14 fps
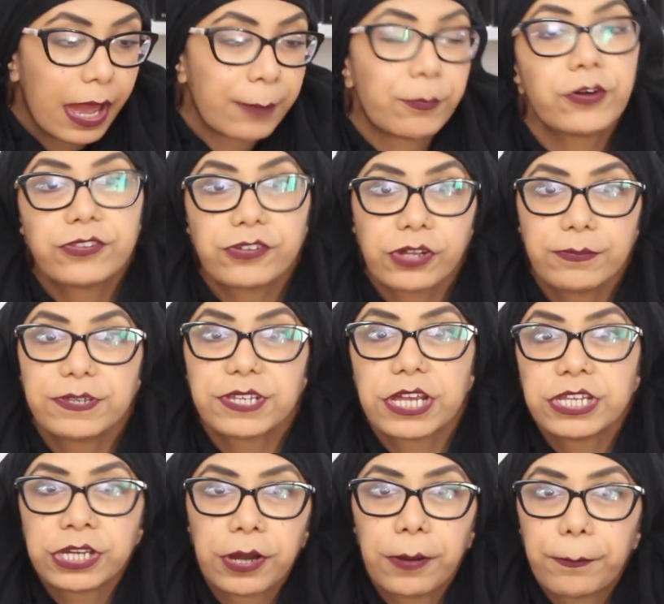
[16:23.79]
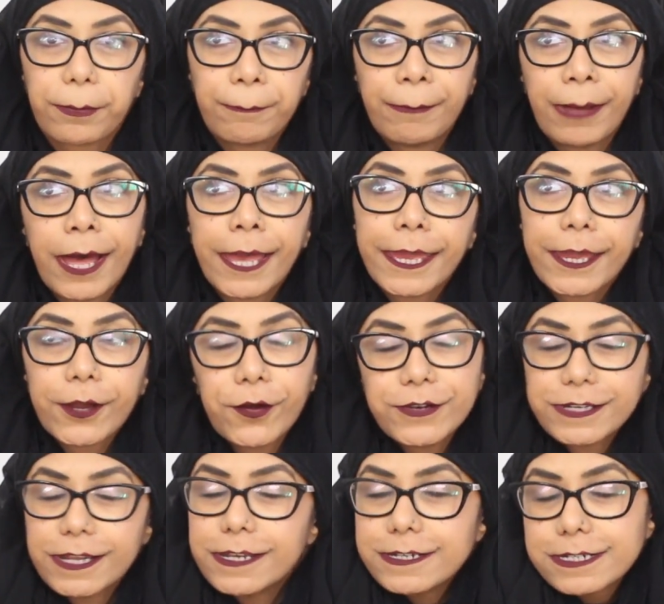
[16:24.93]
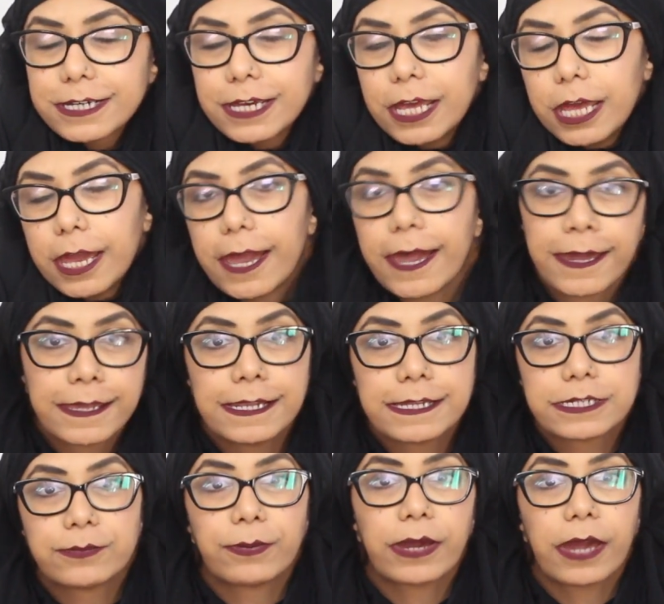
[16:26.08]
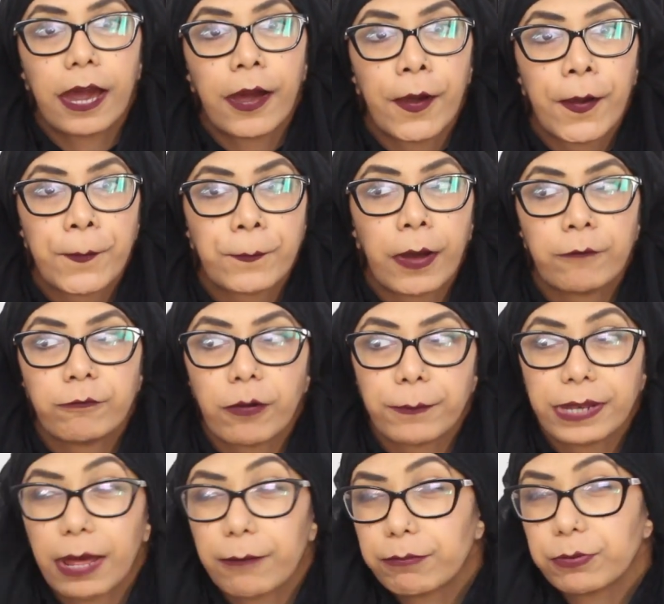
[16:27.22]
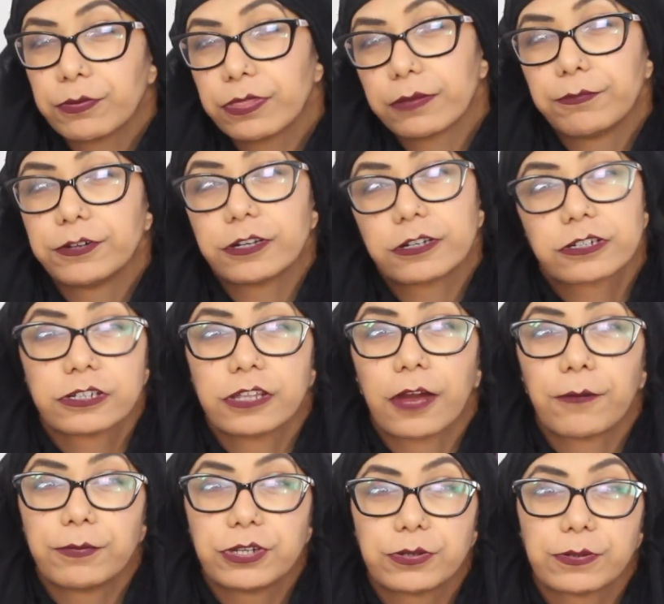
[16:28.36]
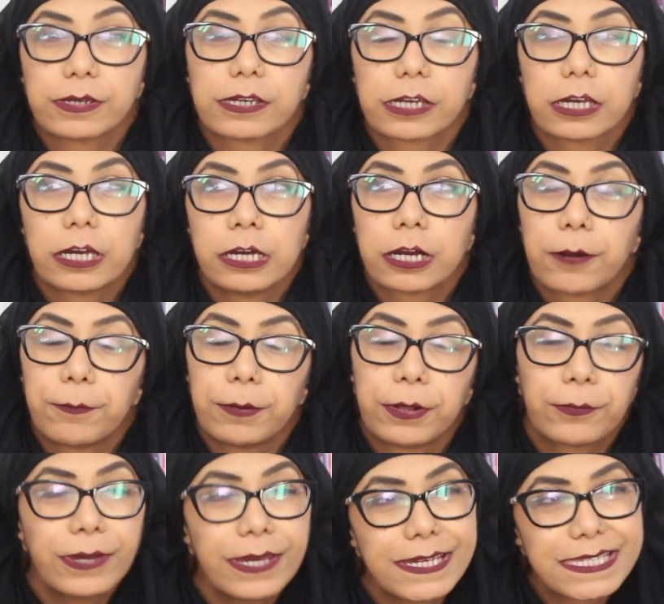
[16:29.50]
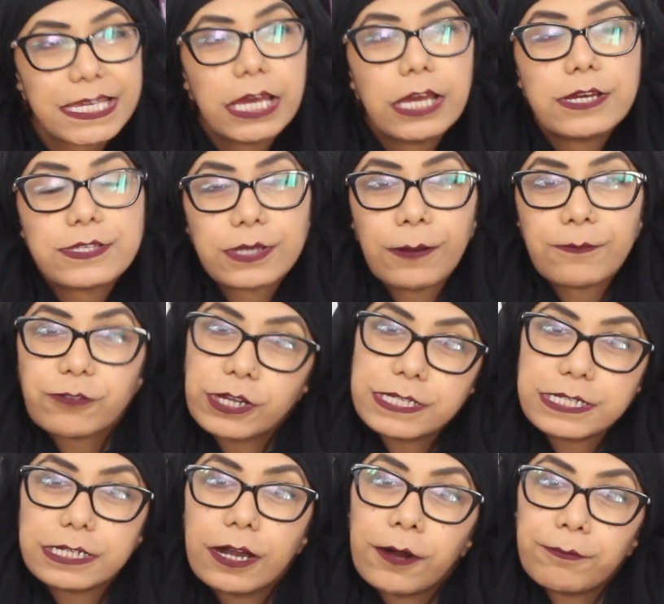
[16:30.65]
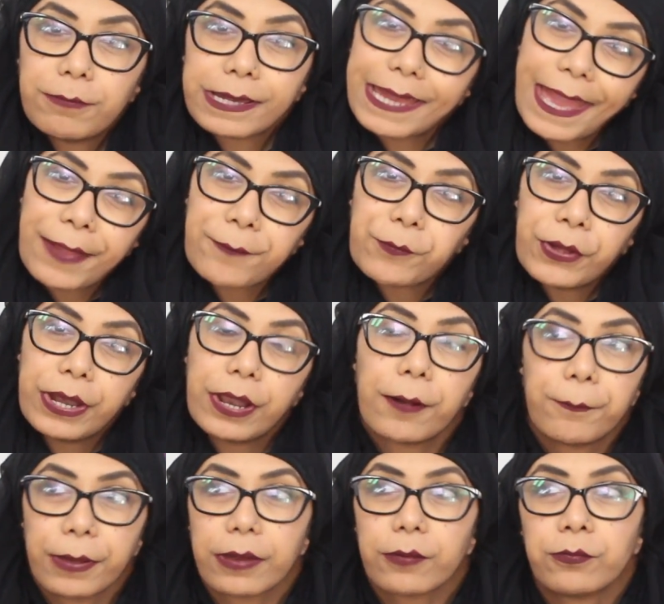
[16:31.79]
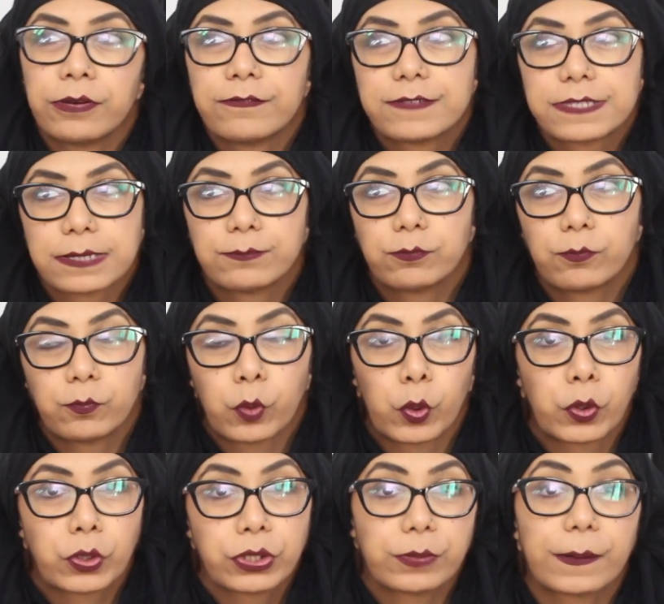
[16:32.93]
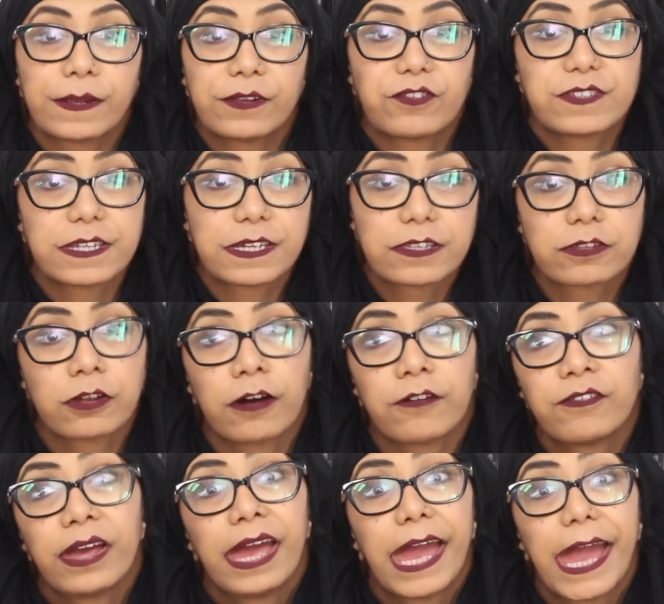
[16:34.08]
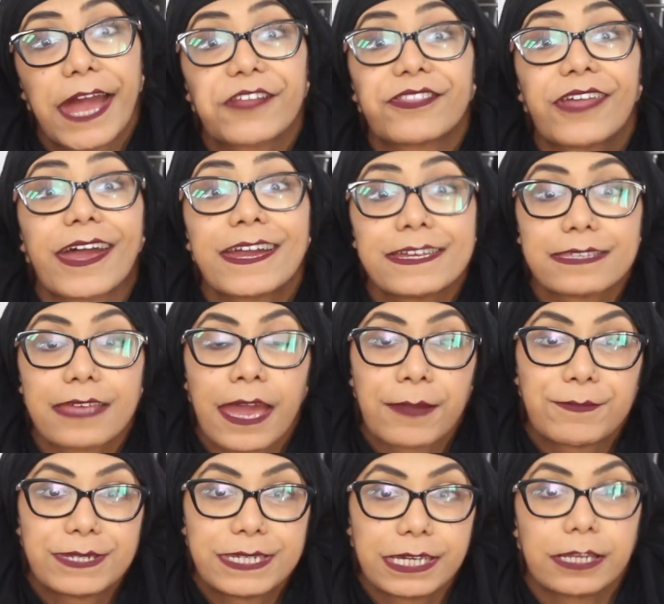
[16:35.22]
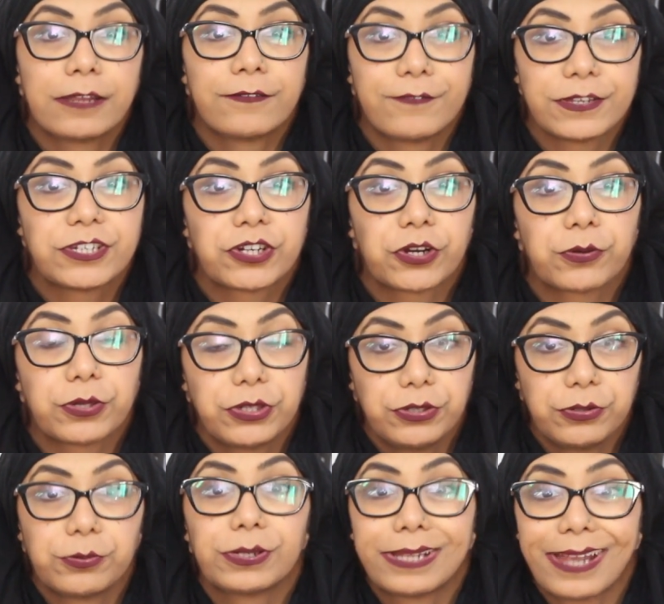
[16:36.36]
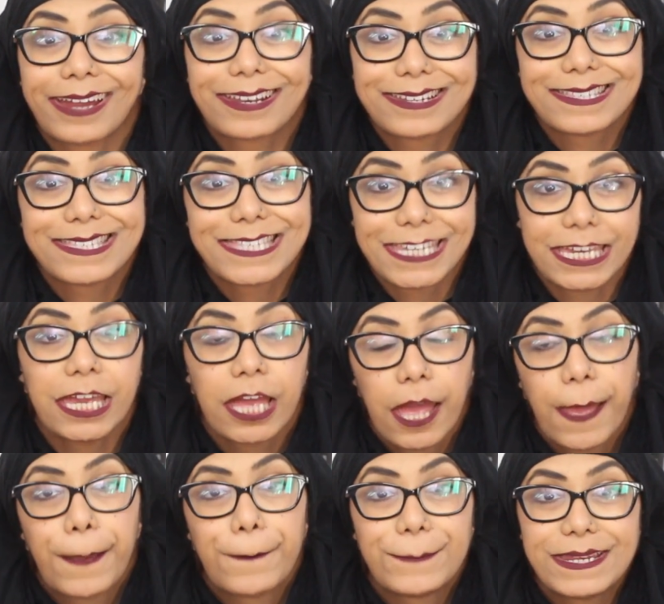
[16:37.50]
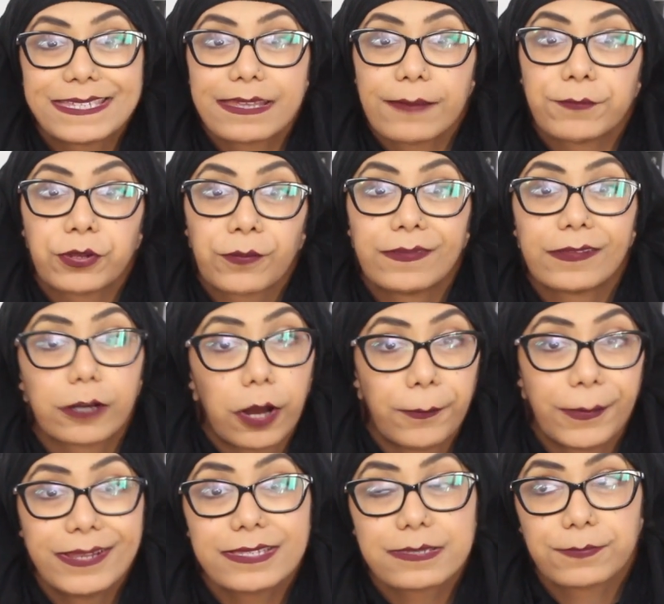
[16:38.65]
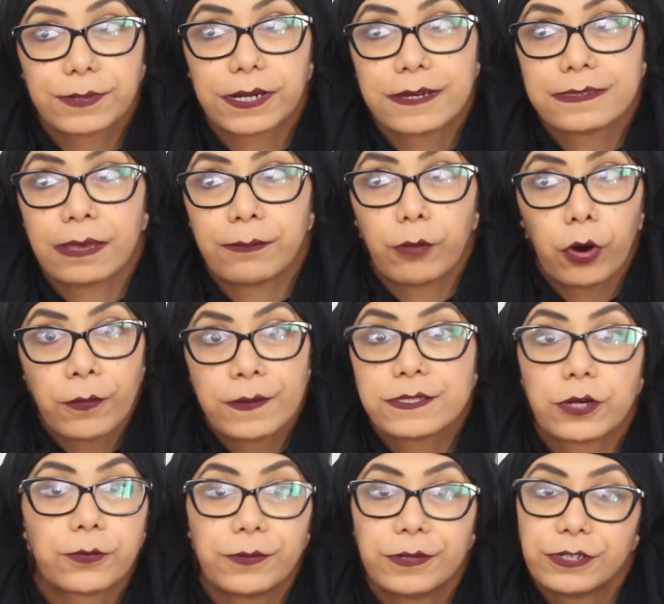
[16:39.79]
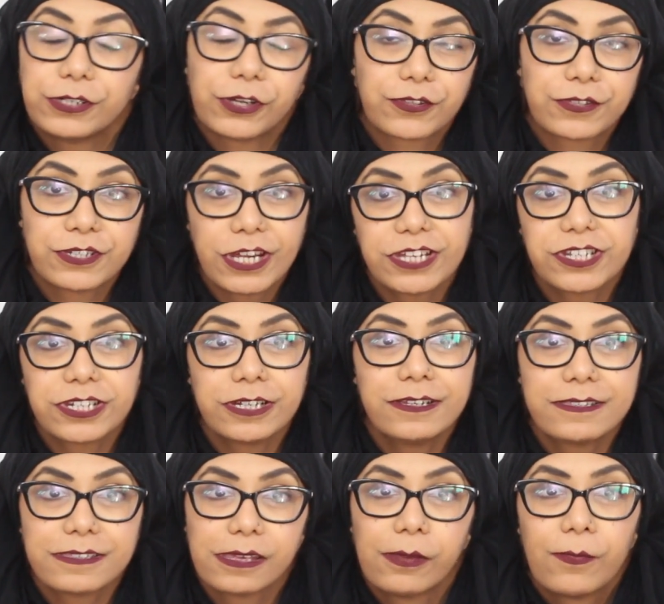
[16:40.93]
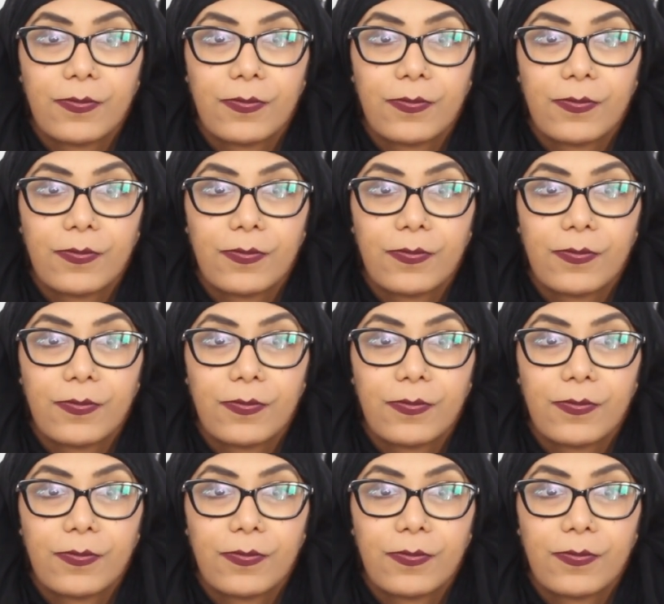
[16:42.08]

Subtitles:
I'm also going to be changing up my content a little bit. I've not been happy with the production that I've been doing a couple of weeks, so I'm trying to up my game a little bit with some more new interesting stuff. If there is a particular video you would like to see, please let me know in the comments, because I'm always open to your suggestions.